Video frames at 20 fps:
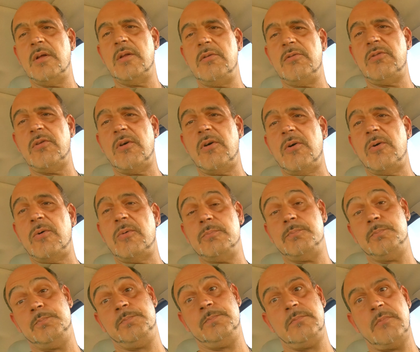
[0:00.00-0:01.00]
So
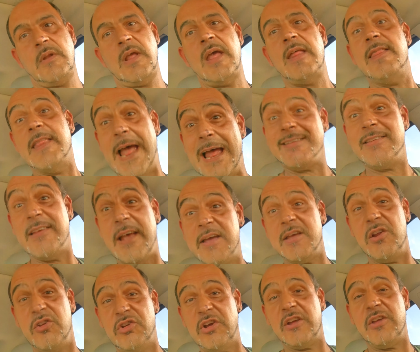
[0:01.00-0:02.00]
that's how
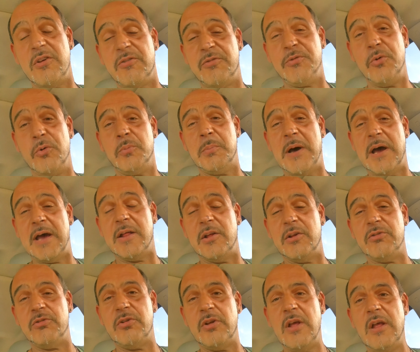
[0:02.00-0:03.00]
you check your fuel
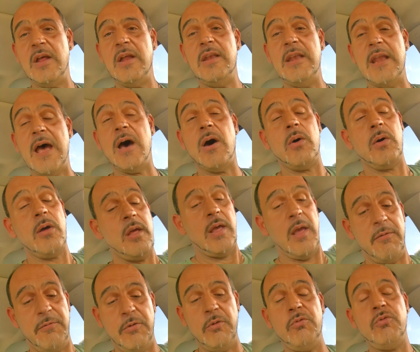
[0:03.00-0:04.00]
mileage. Now,
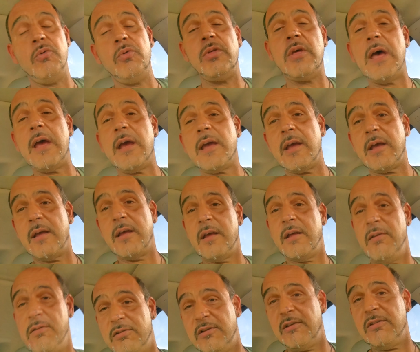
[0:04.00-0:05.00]
if you do that
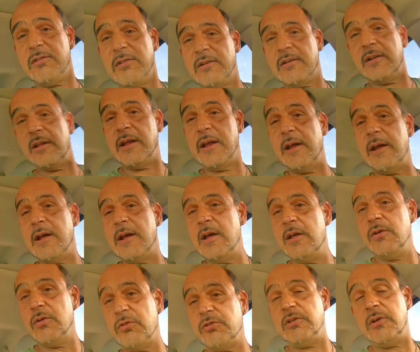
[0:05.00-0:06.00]
consistently,
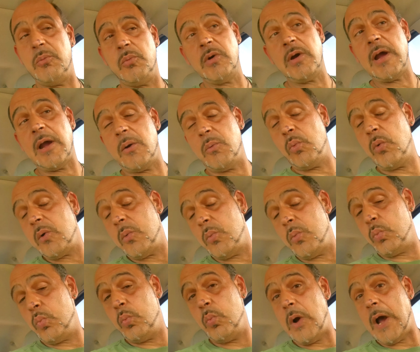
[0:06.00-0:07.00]
you'll see
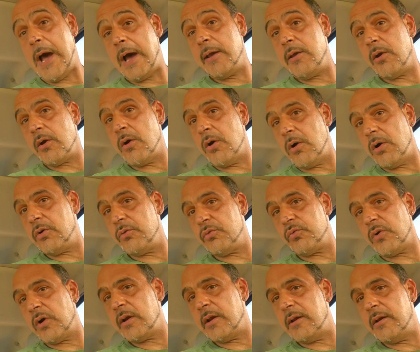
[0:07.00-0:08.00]
how your car is
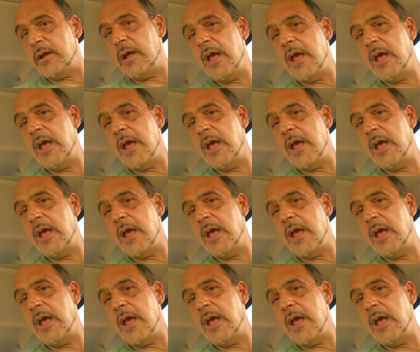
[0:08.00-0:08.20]
running.